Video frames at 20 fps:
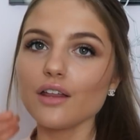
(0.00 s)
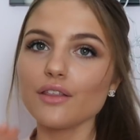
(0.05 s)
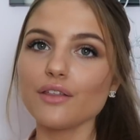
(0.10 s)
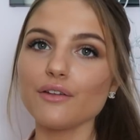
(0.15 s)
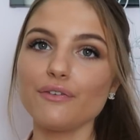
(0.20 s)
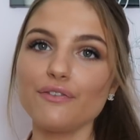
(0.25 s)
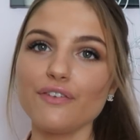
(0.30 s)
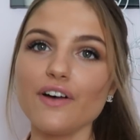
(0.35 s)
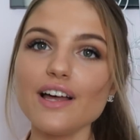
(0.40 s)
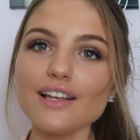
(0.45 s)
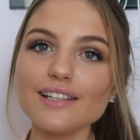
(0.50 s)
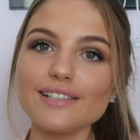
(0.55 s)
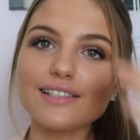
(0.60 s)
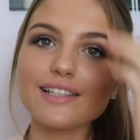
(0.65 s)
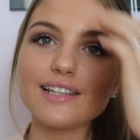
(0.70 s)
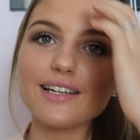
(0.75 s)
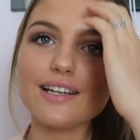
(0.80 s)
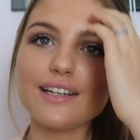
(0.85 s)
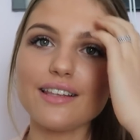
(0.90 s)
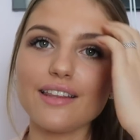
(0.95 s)
The first
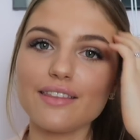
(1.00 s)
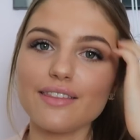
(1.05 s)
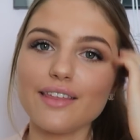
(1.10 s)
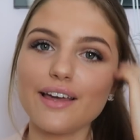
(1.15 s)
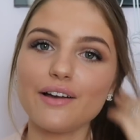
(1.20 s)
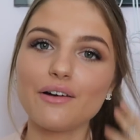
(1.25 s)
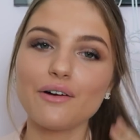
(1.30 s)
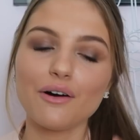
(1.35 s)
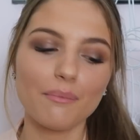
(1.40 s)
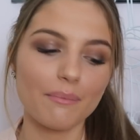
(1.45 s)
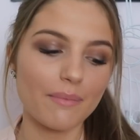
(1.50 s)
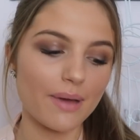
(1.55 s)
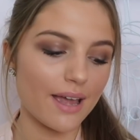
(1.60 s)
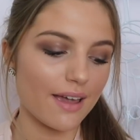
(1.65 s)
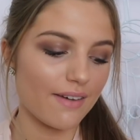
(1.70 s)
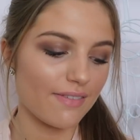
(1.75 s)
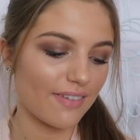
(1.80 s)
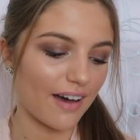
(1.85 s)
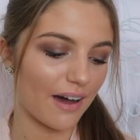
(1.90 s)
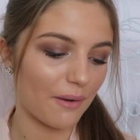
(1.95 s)
thing that they got
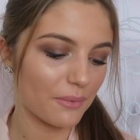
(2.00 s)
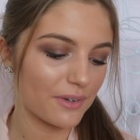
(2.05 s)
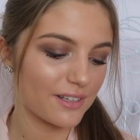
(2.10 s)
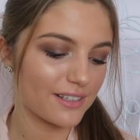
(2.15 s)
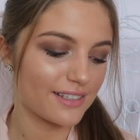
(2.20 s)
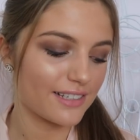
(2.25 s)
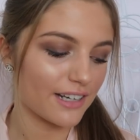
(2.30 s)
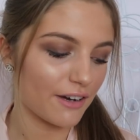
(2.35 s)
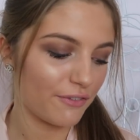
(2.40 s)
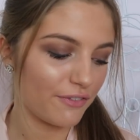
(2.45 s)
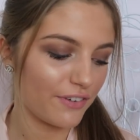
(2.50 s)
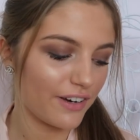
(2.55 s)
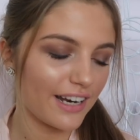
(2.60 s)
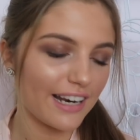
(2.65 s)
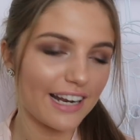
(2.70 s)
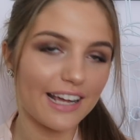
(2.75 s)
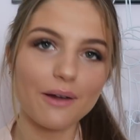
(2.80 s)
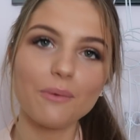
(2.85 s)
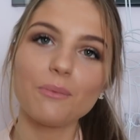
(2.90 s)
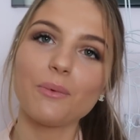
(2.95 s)
me that was
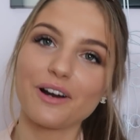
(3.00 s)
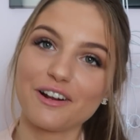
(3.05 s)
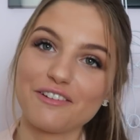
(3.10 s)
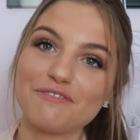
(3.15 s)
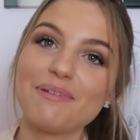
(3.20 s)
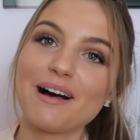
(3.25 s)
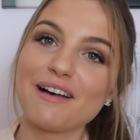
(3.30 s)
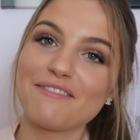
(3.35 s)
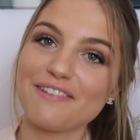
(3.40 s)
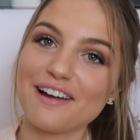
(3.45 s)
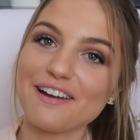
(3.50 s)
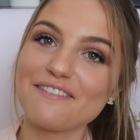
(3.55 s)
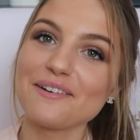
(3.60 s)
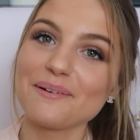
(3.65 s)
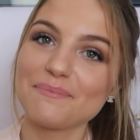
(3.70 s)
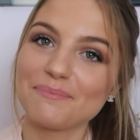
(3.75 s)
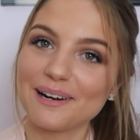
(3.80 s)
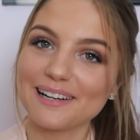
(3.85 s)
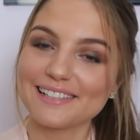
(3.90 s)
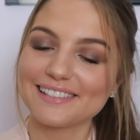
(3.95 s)
definitely one of my
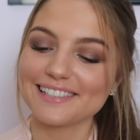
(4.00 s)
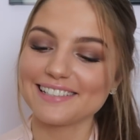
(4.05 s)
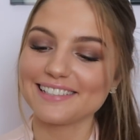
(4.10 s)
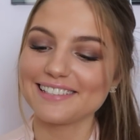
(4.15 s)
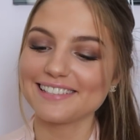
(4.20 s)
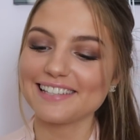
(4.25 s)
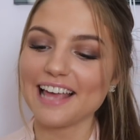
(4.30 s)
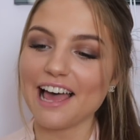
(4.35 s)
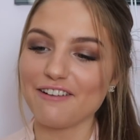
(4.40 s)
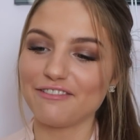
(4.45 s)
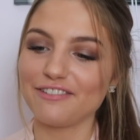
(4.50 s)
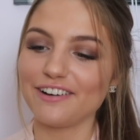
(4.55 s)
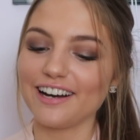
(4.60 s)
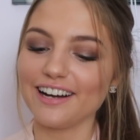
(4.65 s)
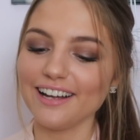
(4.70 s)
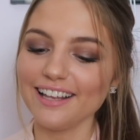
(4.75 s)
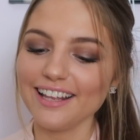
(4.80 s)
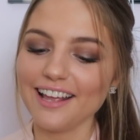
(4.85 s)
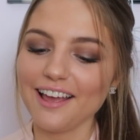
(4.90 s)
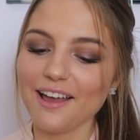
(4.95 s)
favourite presents
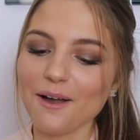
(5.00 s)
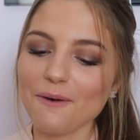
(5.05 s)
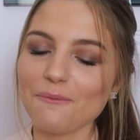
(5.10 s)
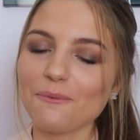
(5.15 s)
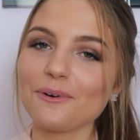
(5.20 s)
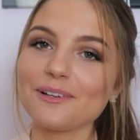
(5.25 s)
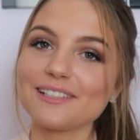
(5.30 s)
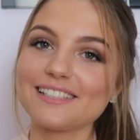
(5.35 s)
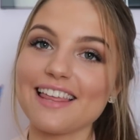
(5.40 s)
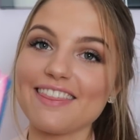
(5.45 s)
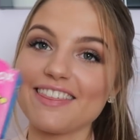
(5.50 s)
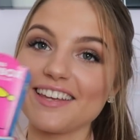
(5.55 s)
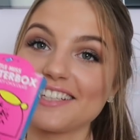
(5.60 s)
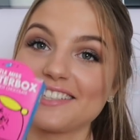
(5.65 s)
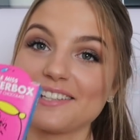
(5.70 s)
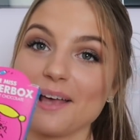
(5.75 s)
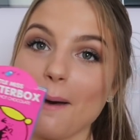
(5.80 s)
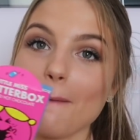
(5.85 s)
ever was this